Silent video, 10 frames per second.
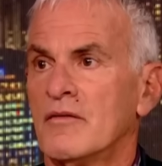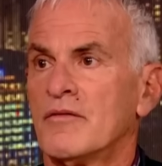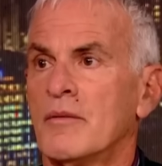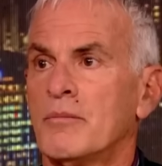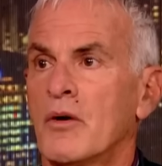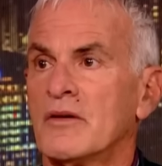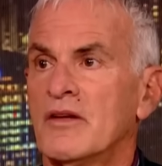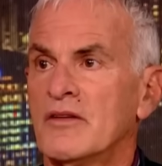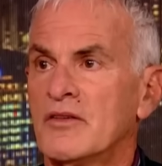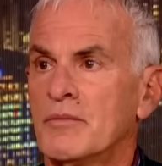from
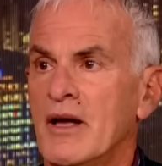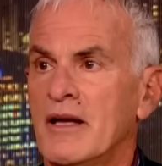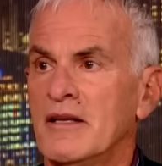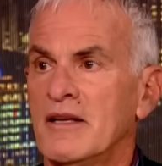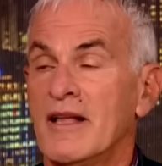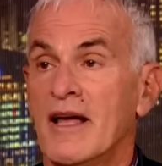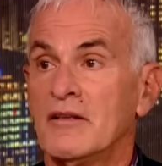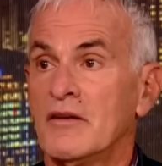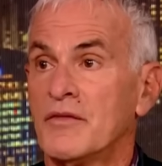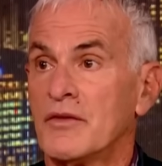participating in
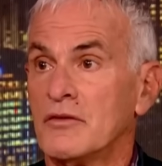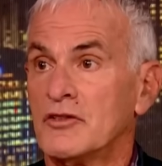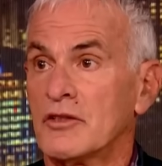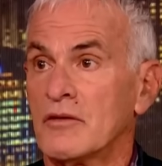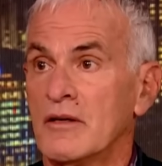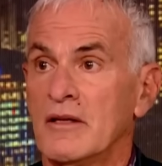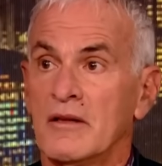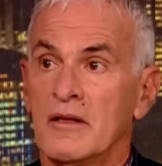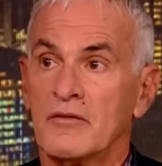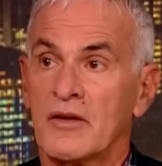any future
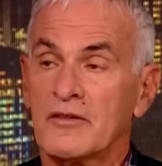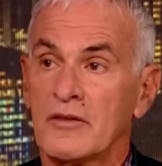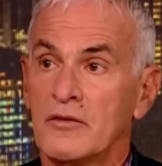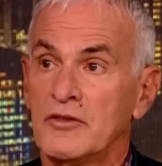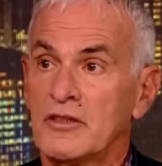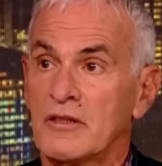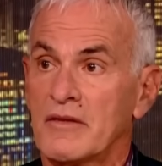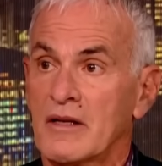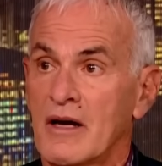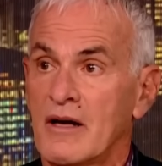in the resolution of
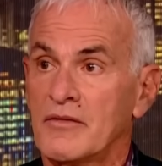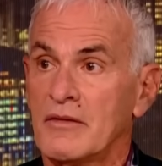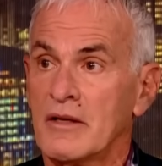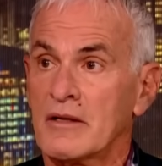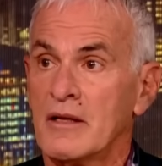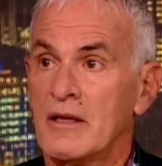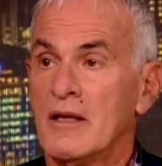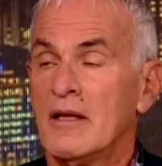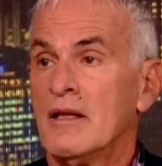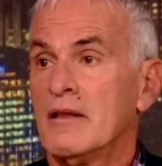the conflict,
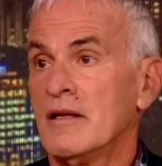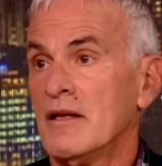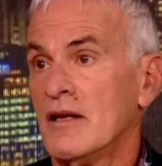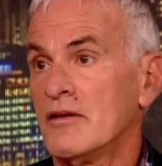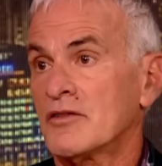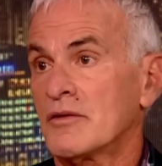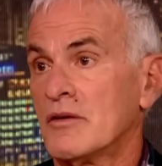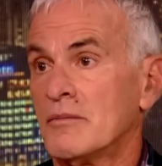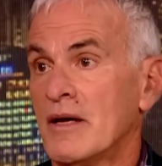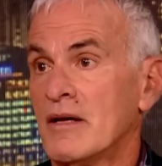then
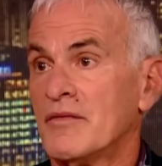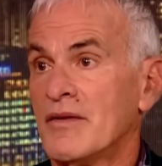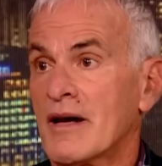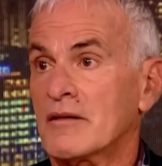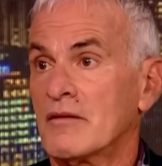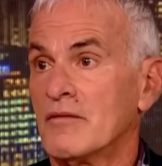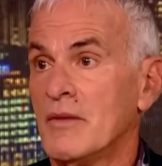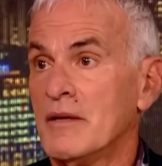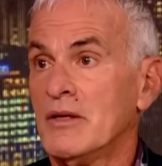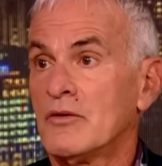Israel, by a factor of
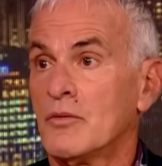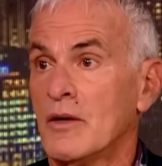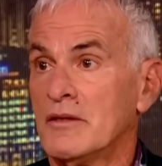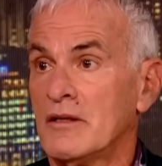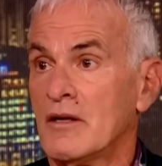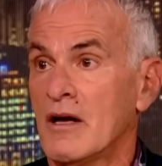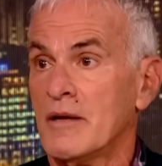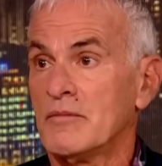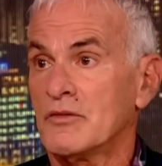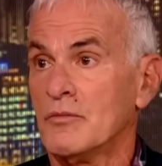maybe 20
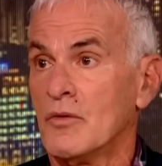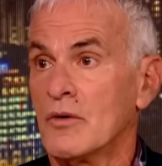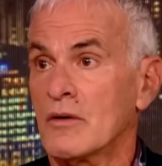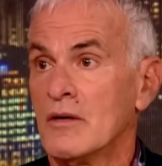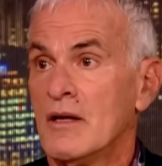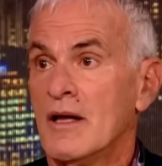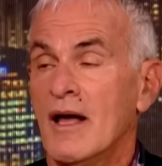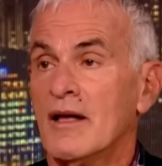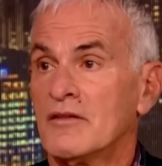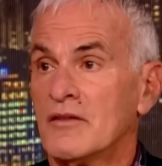times more,
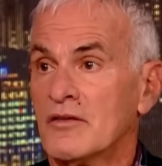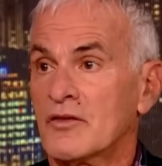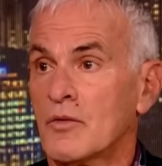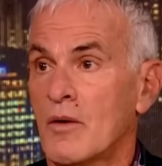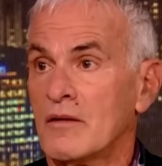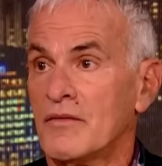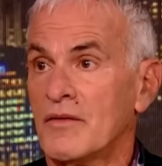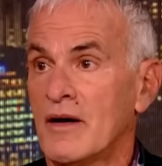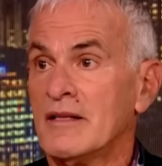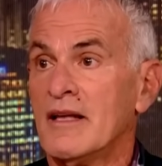has
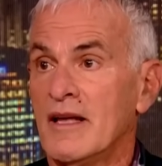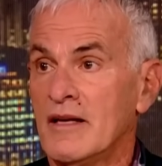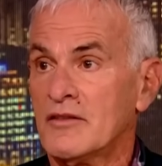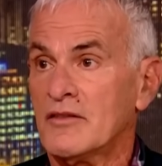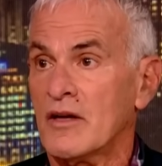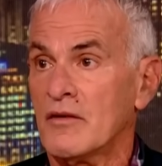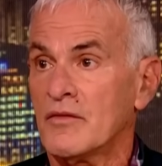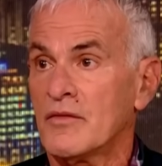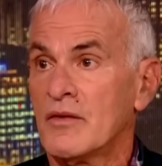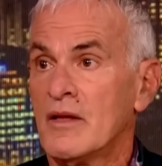disqualified itself.
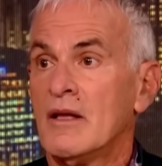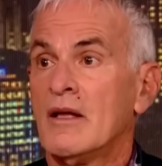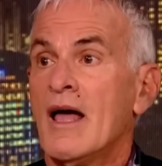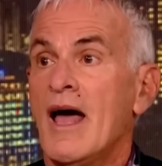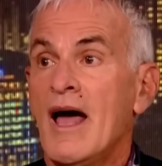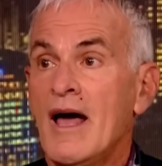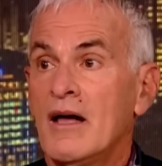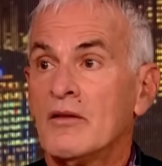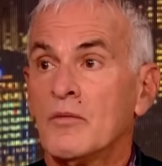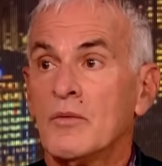And